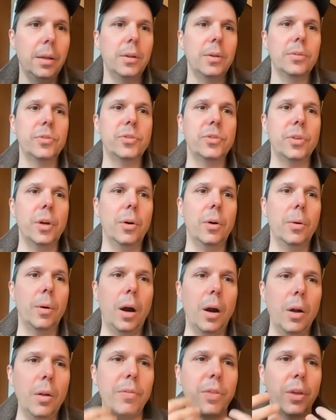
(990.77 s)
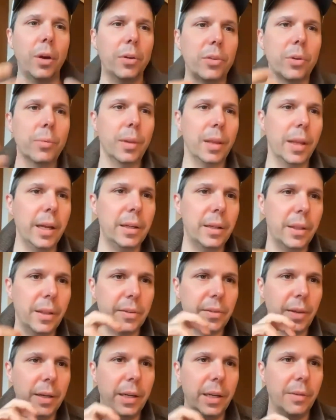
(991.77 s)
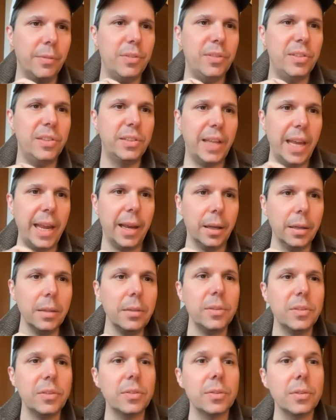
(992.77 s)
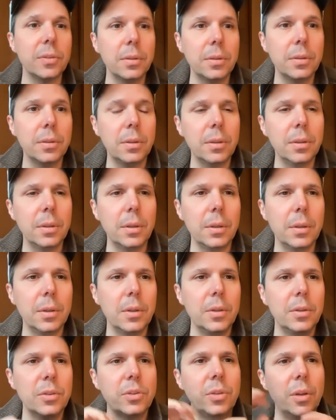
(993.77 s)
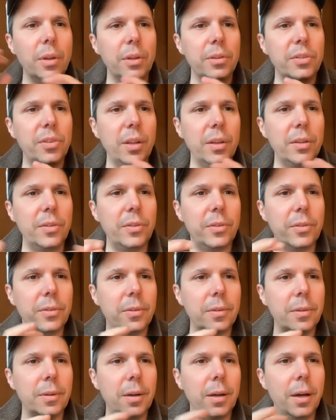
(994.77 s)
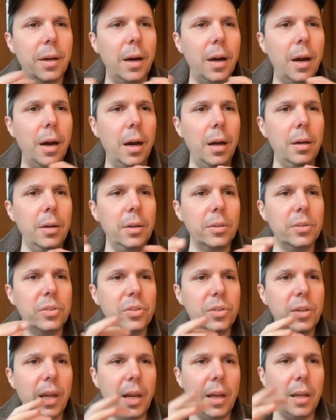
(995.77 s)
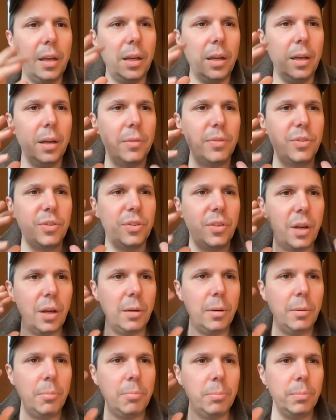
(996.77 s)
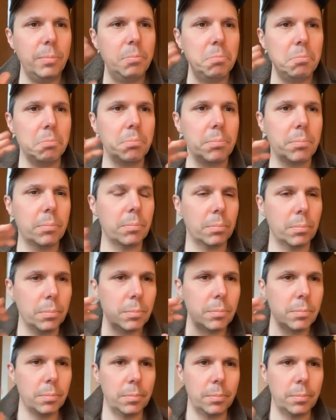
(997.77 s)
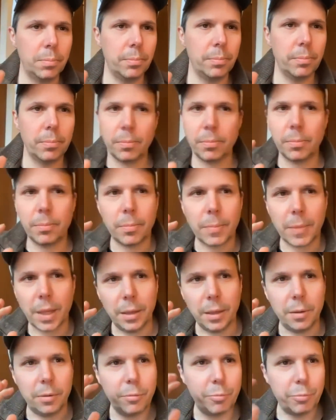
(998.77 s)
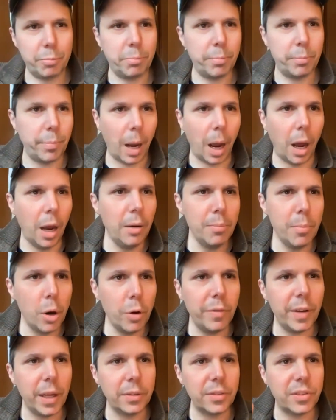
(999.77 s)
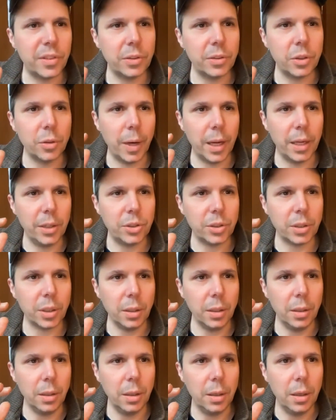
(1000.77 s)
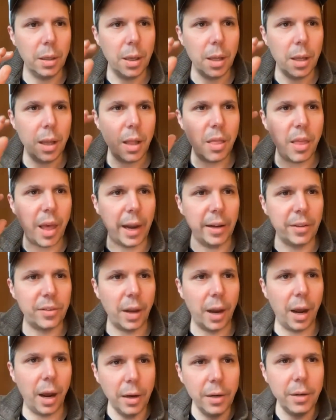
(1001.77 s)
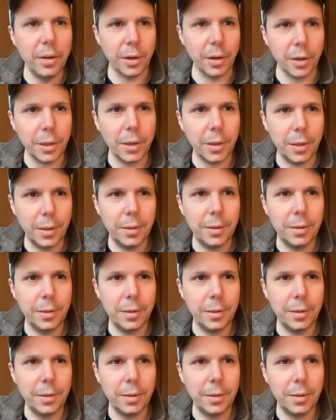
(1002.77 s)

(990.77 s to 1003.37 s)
So all of those are related to this idea of stance. So there's this understanding of some kind of unmoving situation that is under